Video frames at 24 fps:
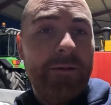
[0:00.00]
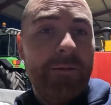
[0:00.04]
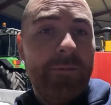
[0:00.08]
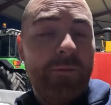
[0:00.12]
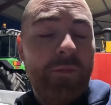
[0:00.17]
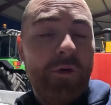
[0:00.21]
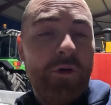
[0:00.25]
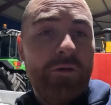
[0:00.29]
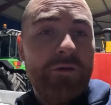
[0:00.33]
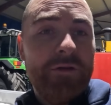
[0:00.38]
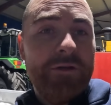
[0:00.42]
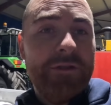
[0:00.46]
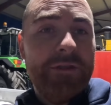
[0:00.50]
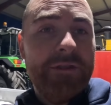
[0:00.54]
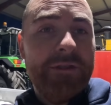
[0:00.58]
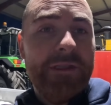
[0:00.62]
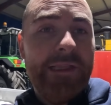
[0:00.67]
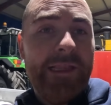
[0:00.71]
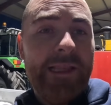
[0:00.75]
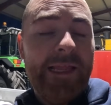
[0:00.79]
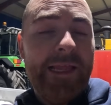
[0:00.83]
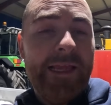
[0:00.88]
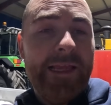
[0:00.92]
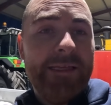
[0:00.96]
put
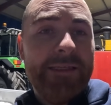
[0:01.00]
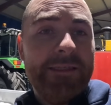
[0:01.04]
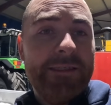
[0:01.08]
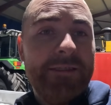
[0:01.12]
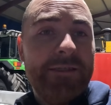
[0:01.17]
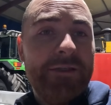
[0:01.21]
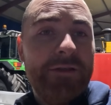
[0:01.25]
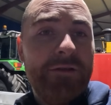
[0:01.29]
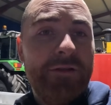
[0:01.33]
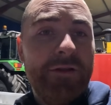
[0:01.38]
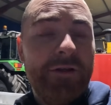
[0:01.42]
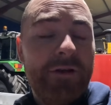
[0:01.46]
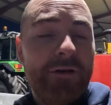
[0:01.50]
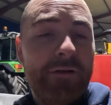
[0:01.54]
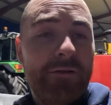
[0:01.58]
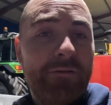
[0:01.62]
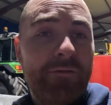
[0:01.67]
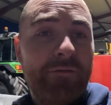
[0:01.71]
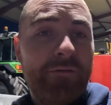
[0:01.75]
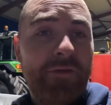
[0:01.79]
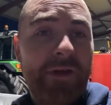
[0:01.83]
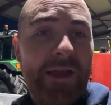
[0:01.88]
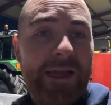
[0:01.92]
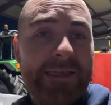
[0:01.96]
links to their
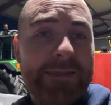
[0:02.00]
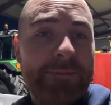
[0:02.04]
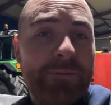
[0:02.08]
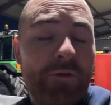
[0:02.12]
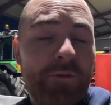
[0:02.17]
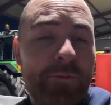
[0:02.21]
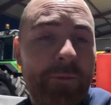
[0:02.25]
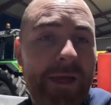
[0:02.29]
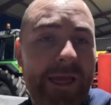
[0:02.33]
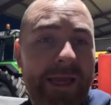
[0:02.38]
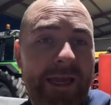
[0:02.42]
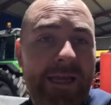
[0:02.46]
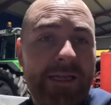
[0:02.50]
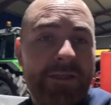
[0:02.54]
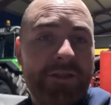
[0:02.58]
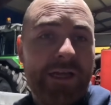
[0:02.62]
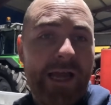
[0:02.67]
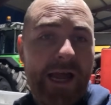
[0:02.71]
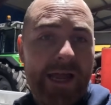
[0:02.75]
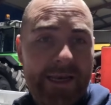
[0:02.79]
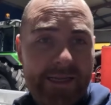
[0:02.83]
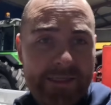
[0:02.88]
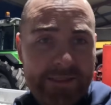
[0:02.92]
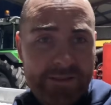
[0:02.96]
Facebook page
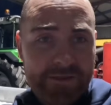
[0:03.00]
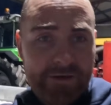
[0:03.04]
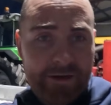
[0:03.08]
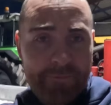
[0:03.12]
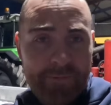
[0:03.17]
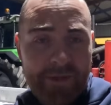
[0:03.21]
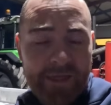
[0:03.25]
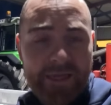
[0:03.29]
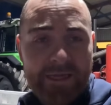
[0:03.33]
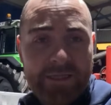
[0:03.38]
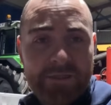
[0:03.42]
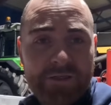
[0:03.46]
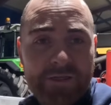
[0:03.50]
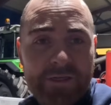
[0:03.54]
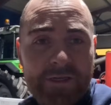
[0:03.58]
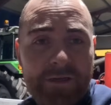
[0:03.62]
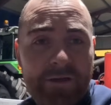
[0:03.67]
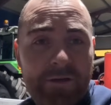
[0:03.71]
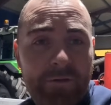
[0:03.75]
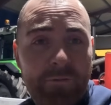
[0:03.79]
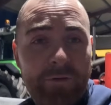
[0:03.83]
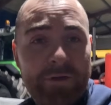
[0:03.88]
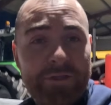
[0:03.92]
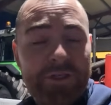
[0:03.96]
and Instagram page,
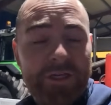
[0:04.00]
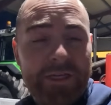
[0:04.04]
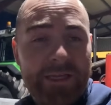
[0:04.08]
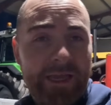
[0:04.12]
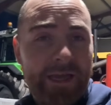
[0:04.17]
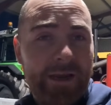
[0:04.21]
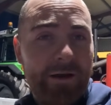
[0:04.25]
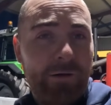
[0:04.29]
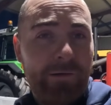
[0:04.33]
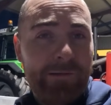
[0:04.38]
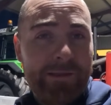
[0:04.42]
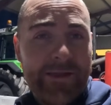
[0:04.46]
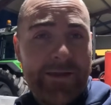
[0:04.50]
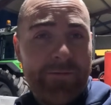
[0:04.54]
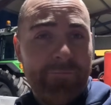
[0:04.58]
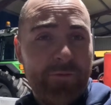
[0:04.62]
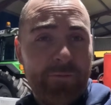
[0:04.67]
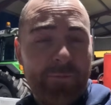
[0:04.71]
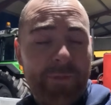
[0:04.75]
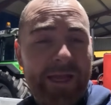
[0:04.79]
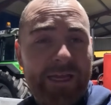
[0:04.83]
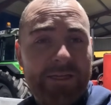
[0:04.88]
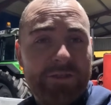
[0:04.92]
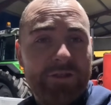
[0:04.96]
which you can get all the
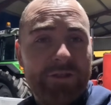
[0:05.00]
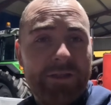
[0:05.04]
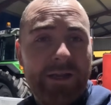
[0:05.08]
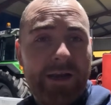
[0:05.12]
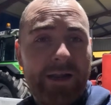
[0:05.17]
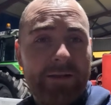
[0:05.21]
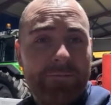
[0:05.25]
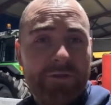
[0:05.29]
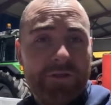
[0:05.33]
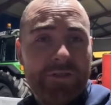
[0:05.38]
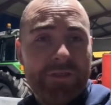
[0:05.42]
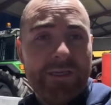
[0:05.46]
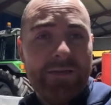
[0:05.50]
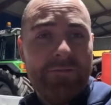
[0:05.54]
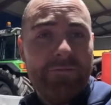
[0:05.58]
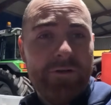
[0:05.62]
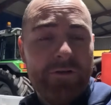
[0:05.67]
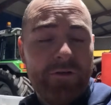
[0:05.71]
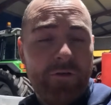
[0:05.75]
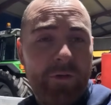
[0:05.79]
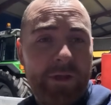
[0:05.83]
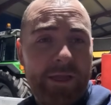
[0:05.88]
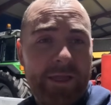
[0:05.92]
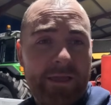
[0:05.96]
information there. I'm just giving a
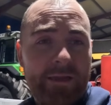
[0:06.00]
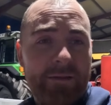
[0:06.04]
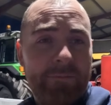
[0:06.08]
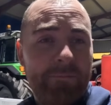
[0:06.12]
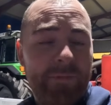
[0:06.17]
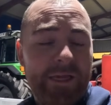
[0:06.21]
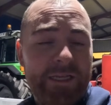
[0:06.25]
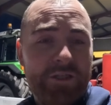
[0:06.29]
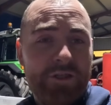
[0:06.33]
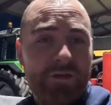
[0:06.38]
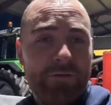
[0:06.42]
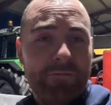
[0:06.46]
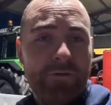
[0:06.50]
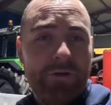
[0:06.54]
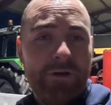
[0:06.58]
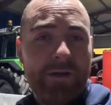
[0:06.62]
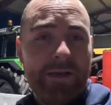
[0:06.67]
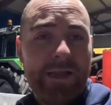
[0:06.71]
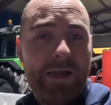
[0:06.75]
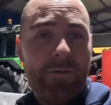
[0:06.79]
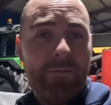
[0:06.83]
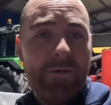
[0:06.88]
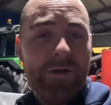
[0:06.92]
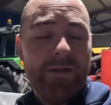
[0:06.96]
quick mention for it
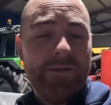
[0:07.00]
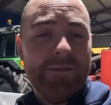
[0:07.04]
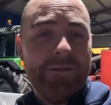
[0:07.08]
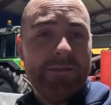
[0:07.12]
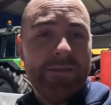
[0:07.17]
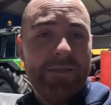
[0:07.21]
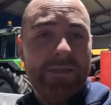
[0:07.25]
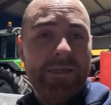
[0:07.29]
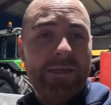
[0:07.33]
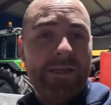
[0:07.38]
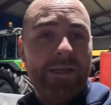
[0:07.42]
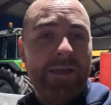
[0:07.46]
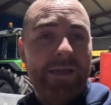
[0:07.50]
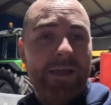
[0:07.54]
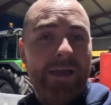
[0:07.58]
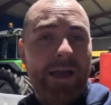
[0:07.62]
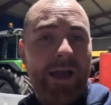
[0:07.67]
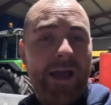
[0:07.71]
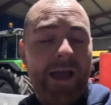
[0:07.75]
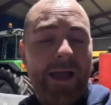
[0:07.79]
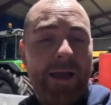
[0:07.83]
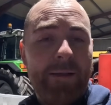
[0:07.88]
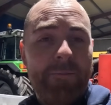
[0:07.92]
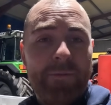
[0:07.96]
now because
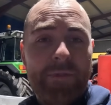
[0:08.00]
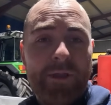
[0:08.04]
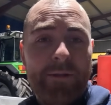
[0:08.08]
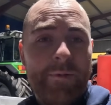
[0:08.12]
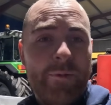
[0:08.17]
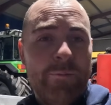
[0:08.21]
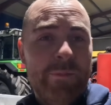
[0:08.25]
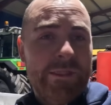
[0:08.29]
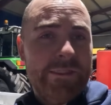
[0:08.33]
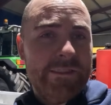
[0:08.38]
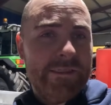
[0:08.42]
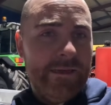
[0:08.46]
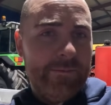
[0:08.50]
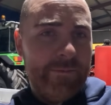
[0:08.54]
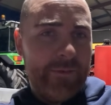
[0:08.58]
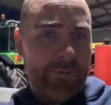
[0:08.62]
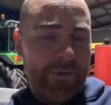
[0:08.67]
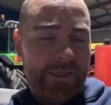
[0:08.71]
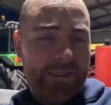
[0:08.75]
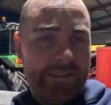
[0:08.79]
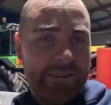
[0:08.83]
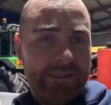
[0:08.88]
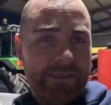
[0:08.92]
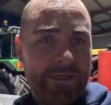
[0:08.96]
there'll be bits I'll be
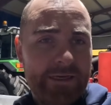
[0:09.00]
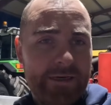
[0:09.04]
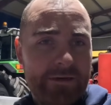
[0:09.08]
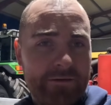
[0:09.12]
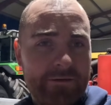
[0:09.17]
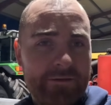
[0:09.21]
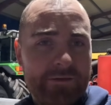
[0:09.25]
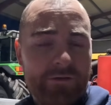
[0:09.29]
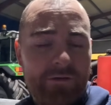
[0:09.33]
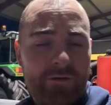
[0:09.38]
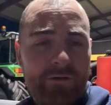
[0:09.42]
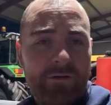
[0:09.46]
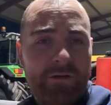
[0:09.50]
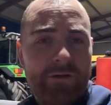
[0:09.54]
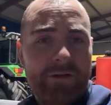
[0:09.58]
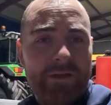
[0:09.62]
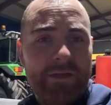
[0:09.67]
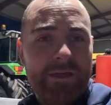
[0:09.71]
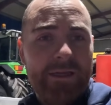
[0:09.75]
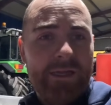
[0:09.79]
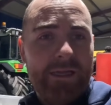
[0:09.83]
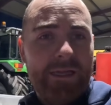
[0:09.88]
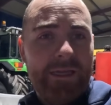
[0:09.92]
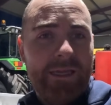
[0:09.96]
missing here. So
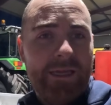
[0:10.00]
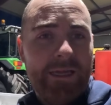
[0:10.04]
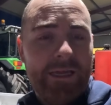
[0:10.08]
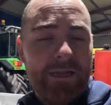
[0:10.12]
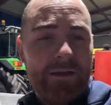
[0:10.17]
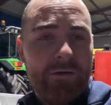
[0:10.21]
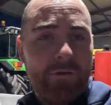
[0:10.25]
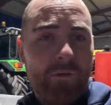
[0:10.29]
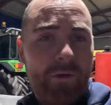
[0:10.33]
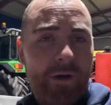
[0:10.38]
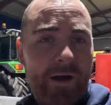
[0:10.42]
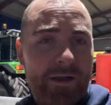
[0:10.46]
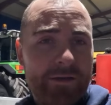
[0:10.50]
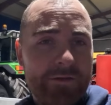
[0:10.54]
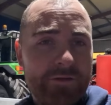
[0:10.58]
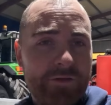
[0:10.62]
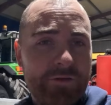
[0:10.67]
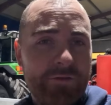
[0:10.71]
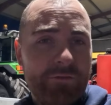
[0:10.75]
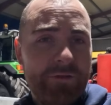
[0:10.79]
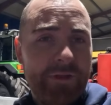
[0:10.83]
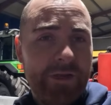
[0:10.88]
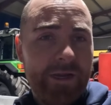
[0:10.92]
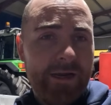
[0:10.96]
you can go on
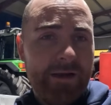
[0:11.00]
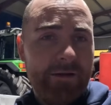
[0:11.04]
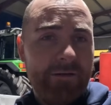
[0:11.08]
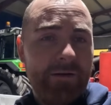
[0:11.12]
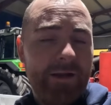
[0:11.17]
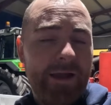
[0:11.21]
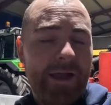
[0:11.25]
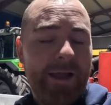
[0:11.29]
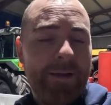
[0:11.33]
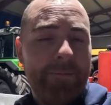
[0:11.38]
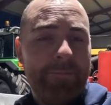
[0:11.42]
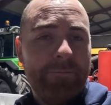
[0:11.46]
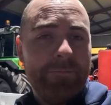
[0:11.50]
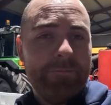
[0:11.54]
to their